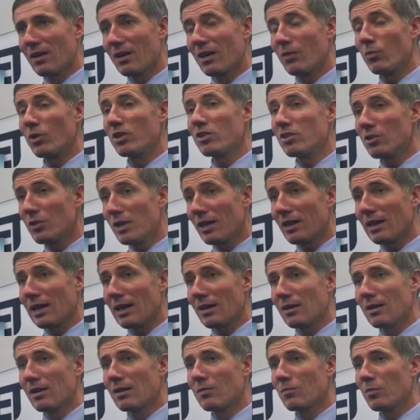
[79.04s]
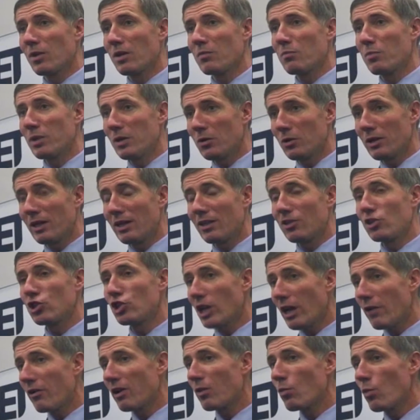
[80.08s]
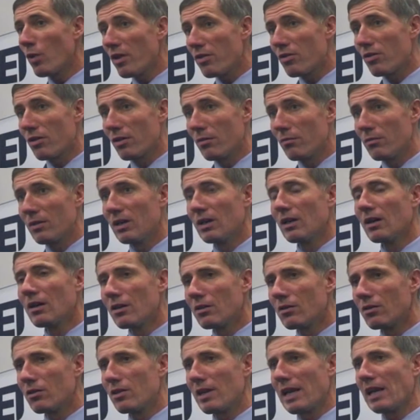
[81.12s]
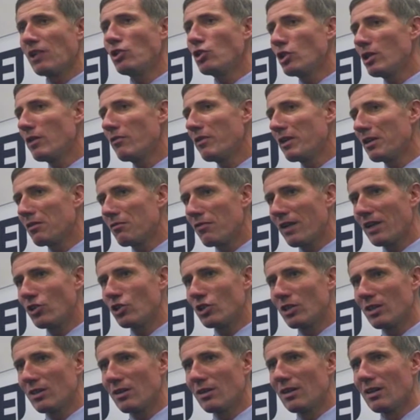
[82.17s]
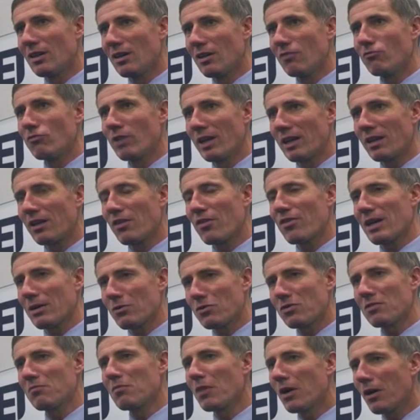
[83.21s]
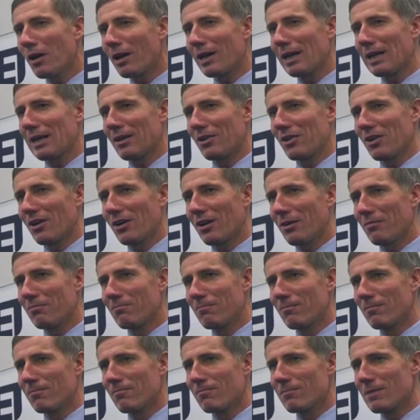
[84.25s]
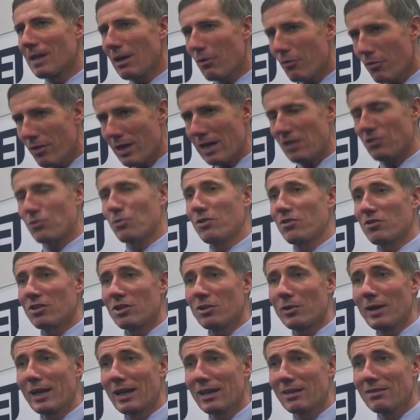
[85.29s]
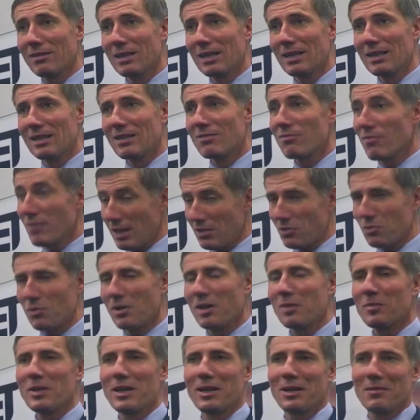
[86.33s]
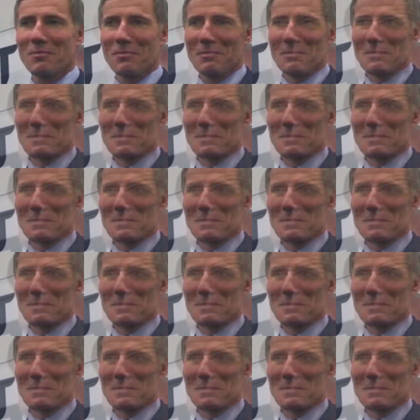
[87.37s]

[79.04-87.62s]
And we're doing that by building and sharing with them the engineering adventure of running a 1,000-mile-an-hour car. Now that's worth doing. That's why I'm here.